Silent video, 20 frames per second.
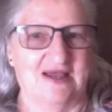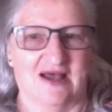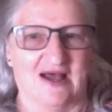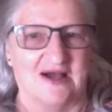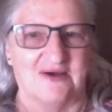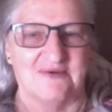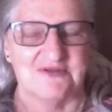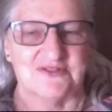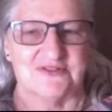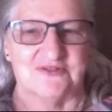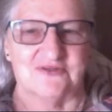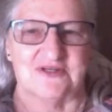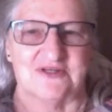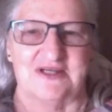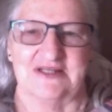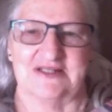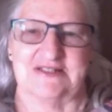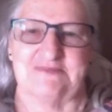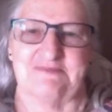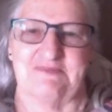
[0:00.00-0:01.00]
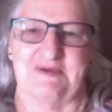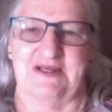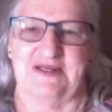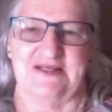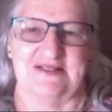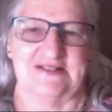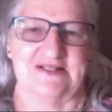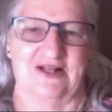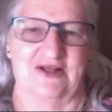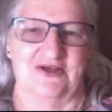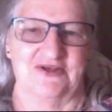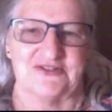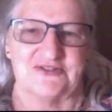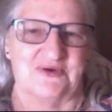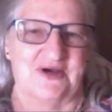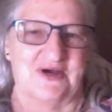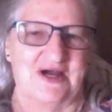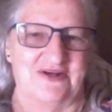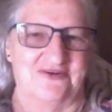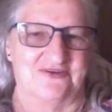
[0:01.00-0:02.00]
I was looking at spending close to
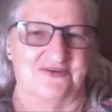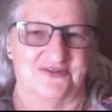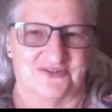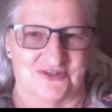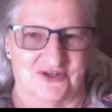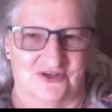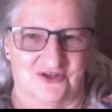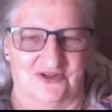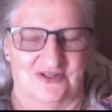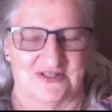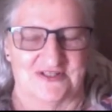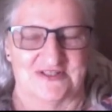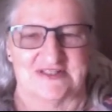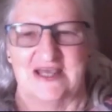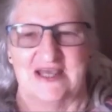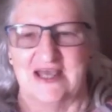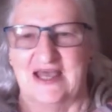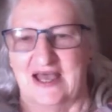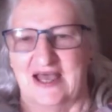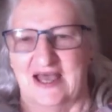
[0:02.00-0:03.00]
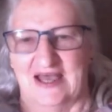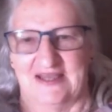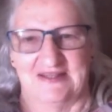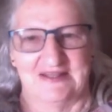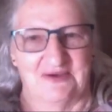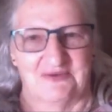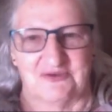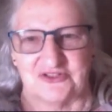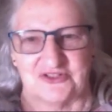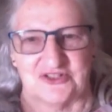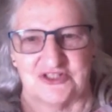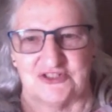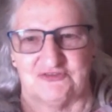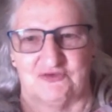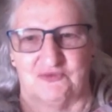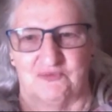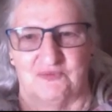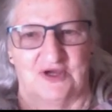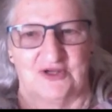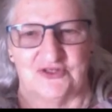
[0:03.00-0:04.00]
$100, and that was just for
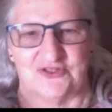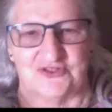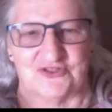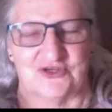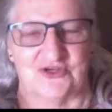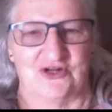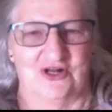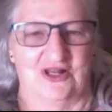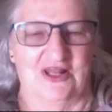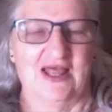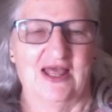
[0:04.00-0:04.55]
one journal.